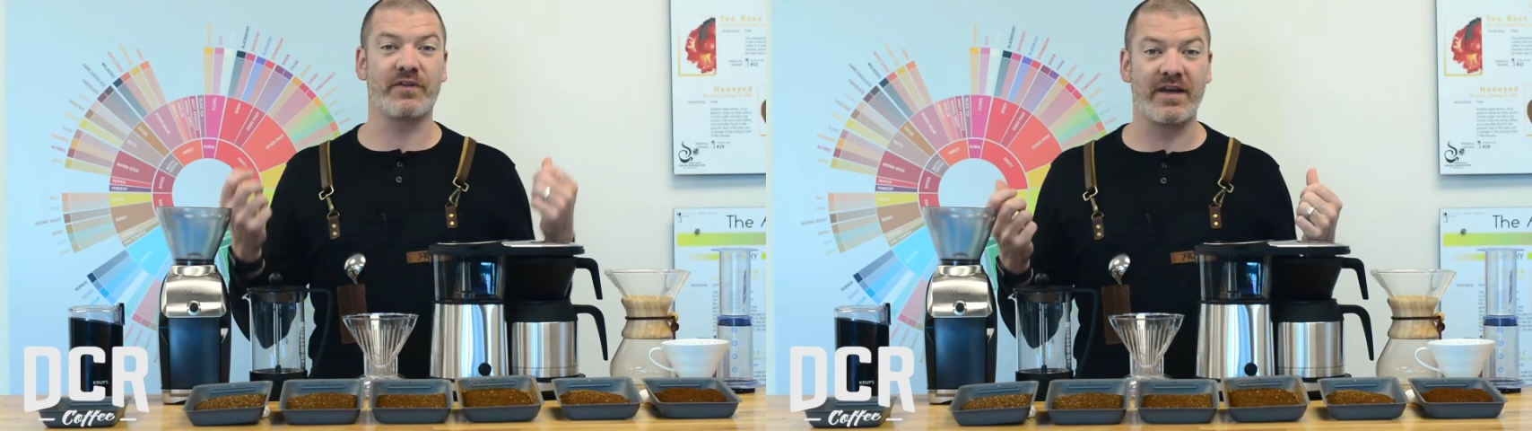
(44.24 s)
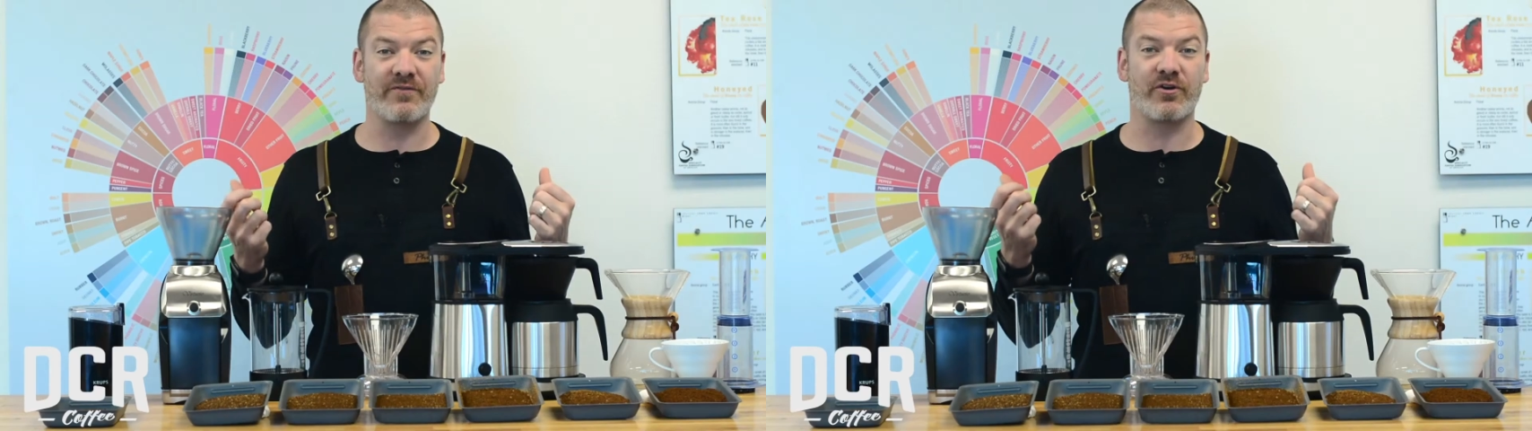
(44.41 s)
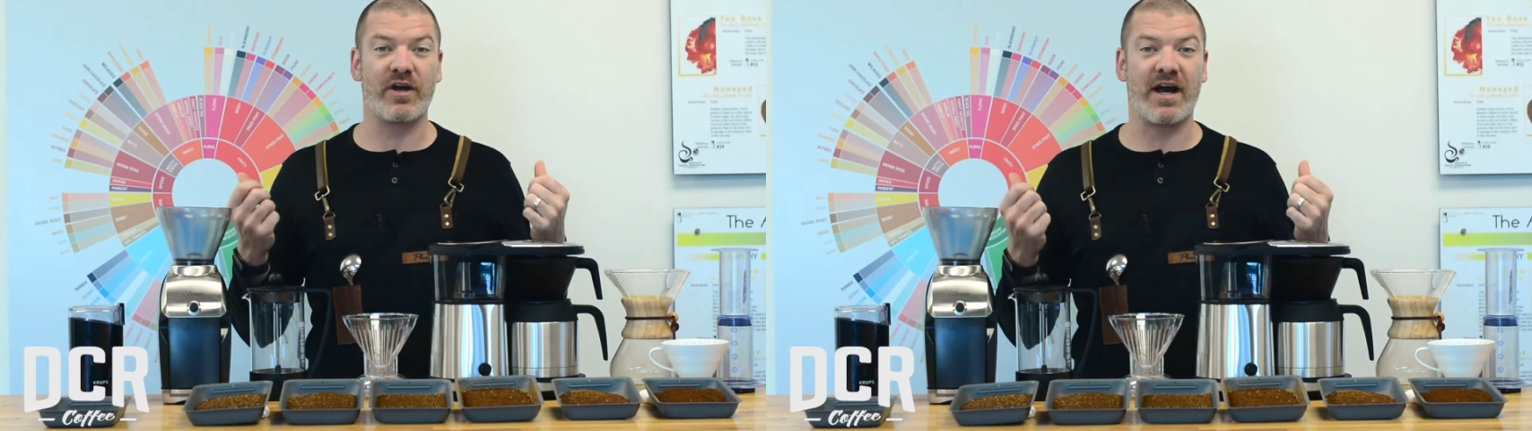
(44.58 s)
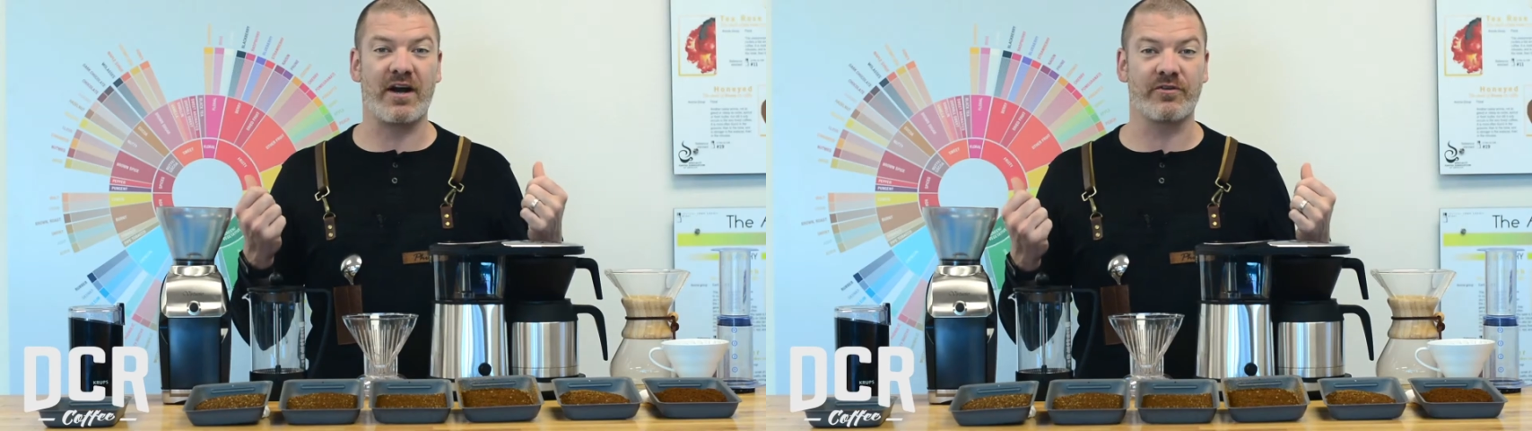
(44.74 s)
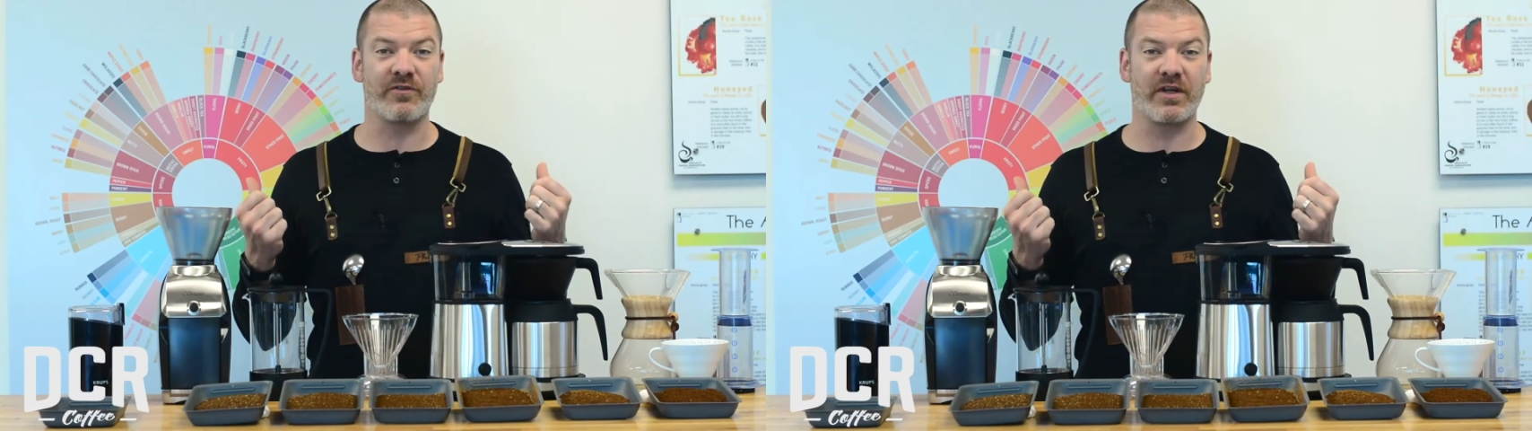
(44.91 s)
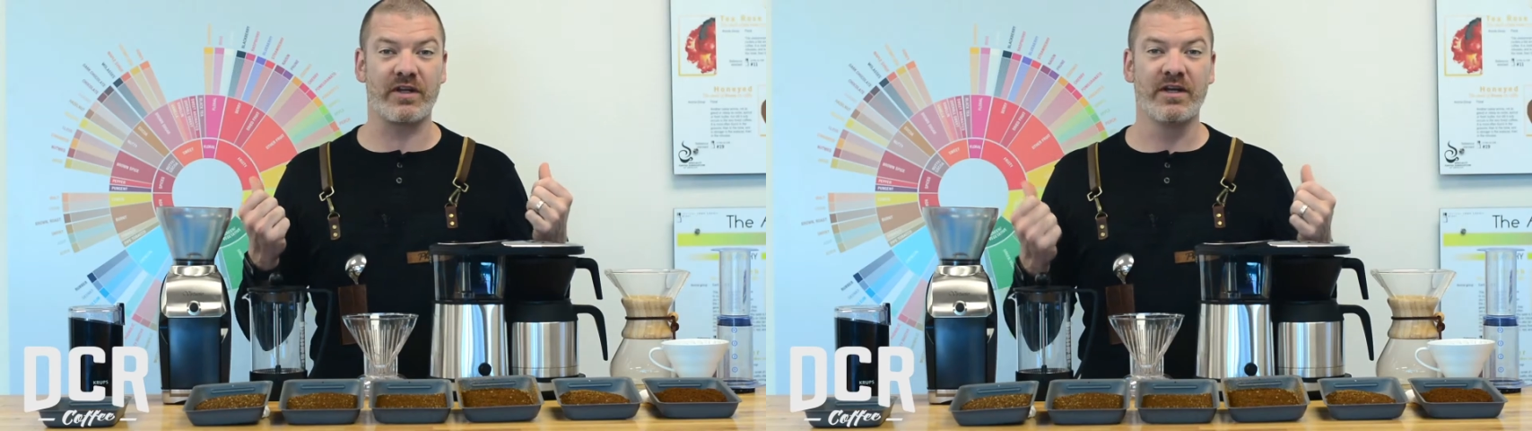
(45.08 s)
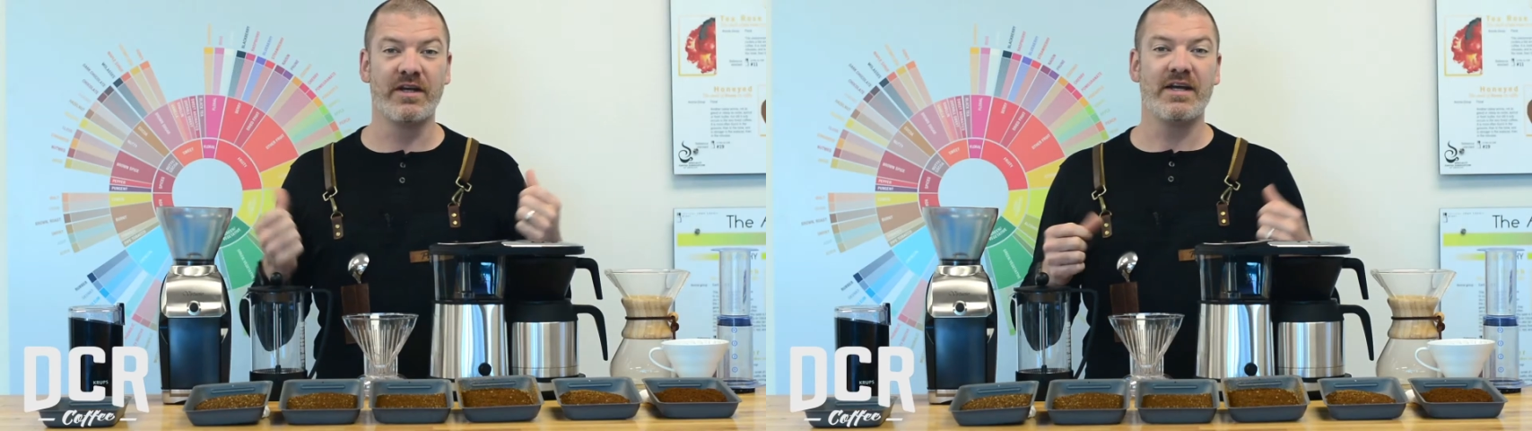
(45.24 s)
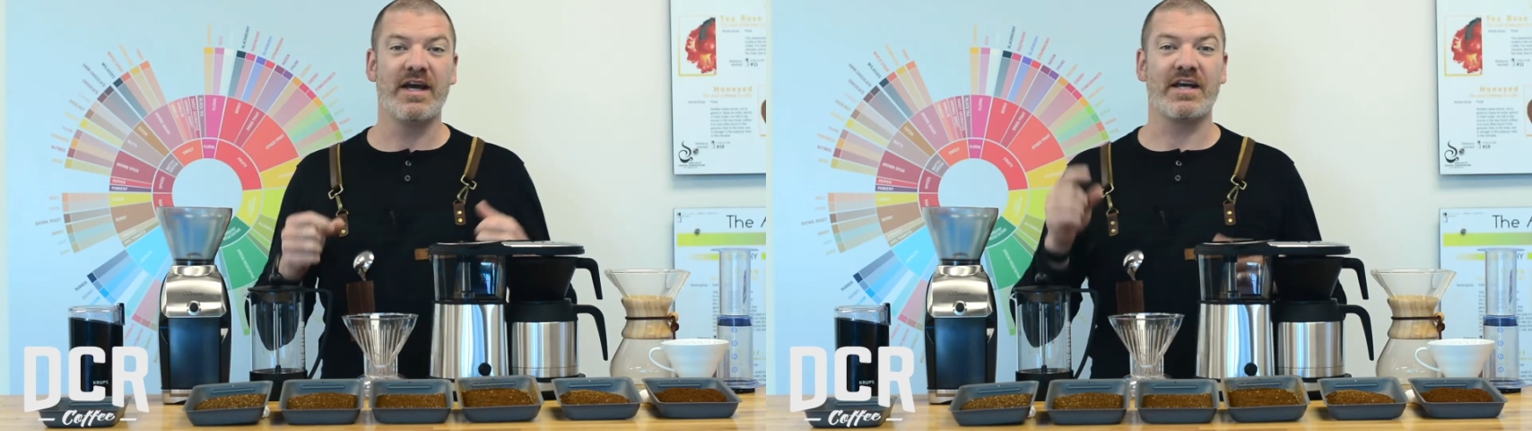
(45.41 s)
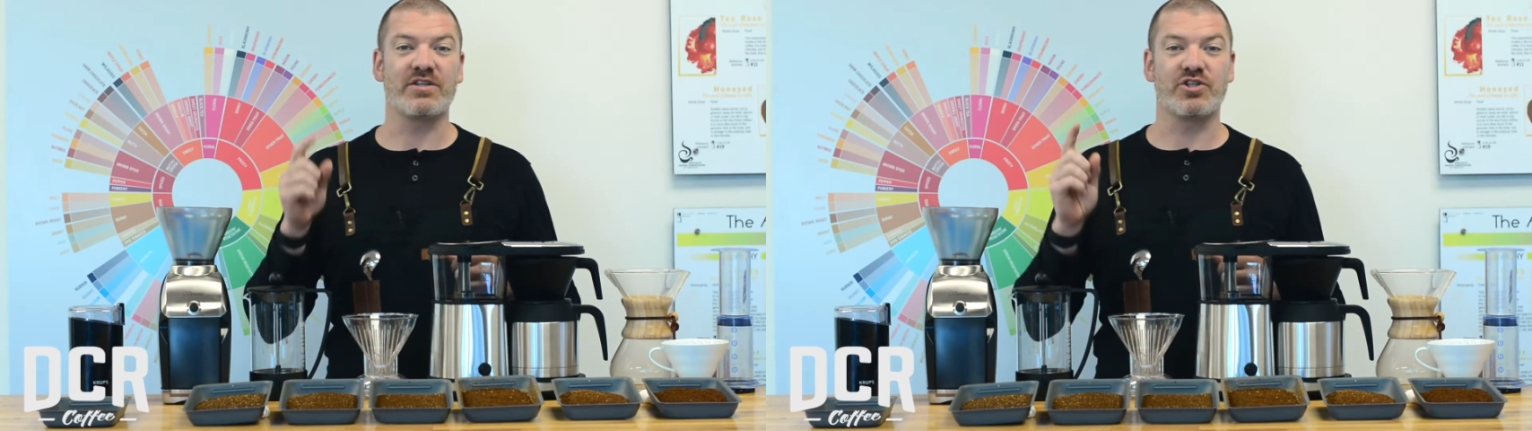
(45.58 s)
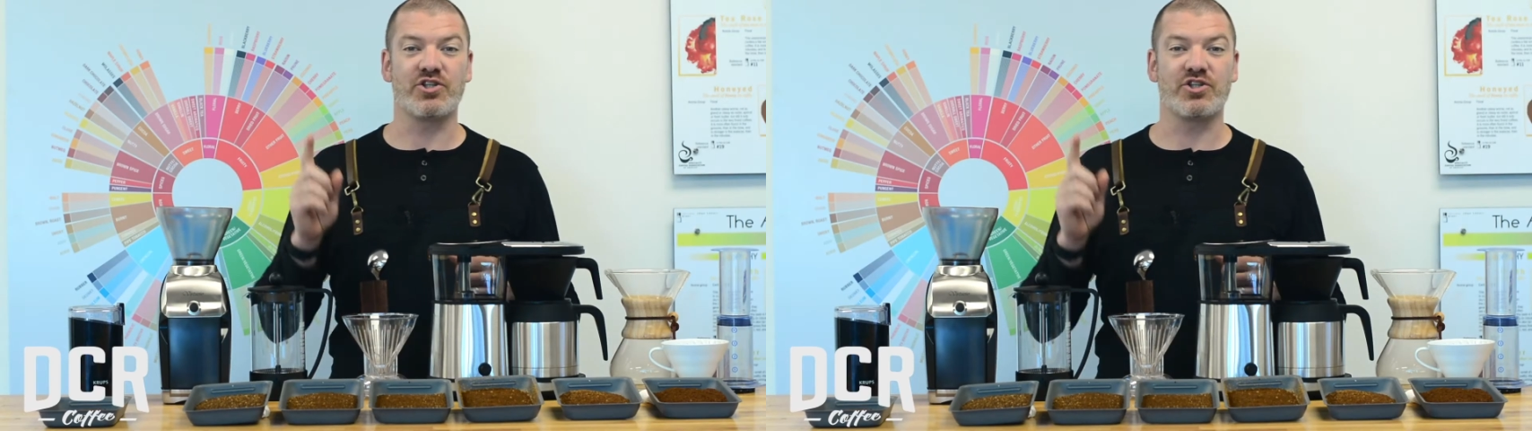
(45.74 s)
flavor out of it. As